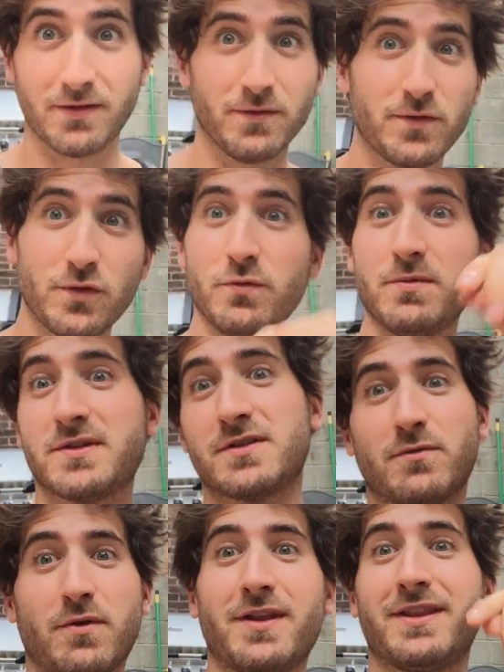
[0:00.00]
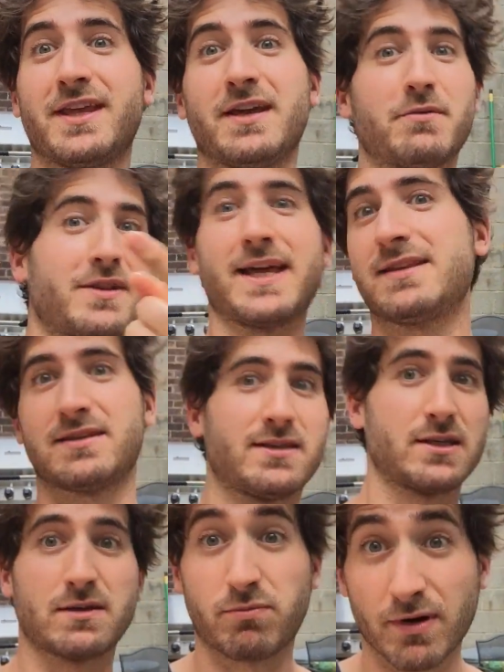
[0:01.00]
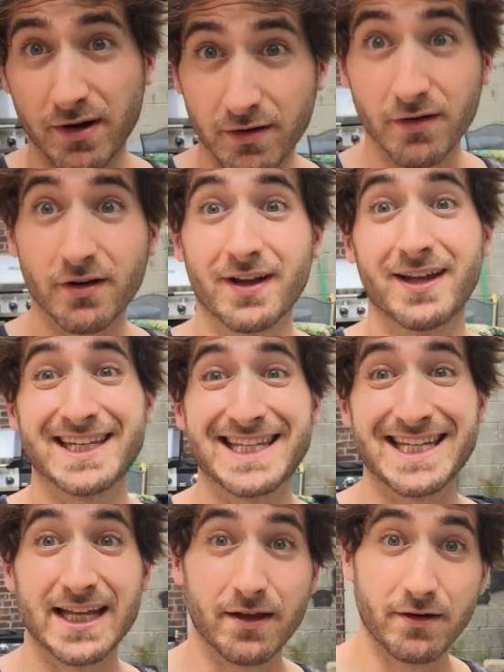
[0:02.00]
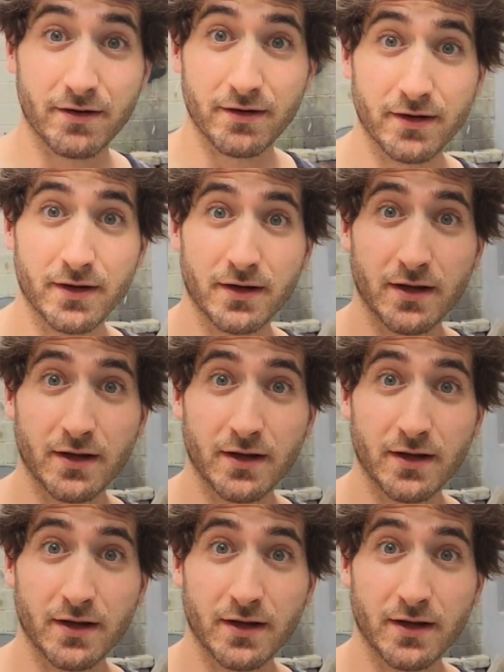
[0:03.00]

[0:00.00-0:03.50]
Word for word: You know, YouTube is the one thing, but that's the spreader, the debtor.